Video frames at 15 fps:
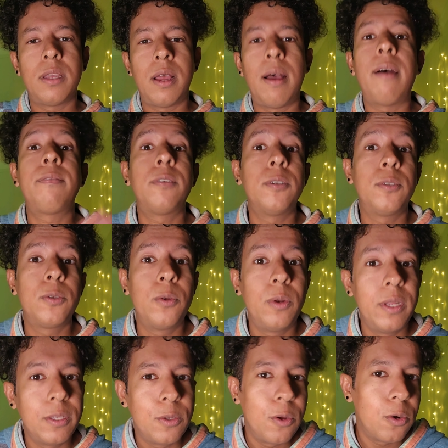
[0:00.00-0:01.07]
after school,
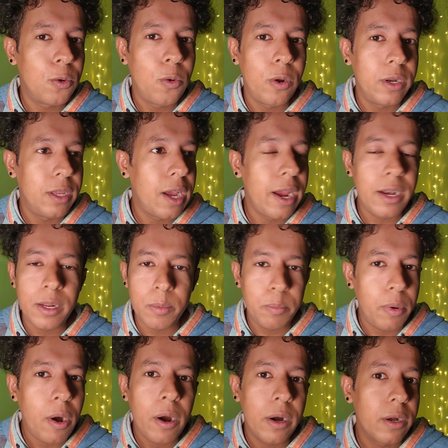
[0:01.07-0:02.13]
let's go to Coney Island
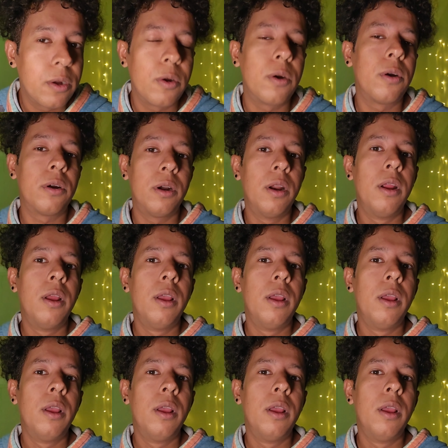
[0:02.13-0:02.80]
Park, or,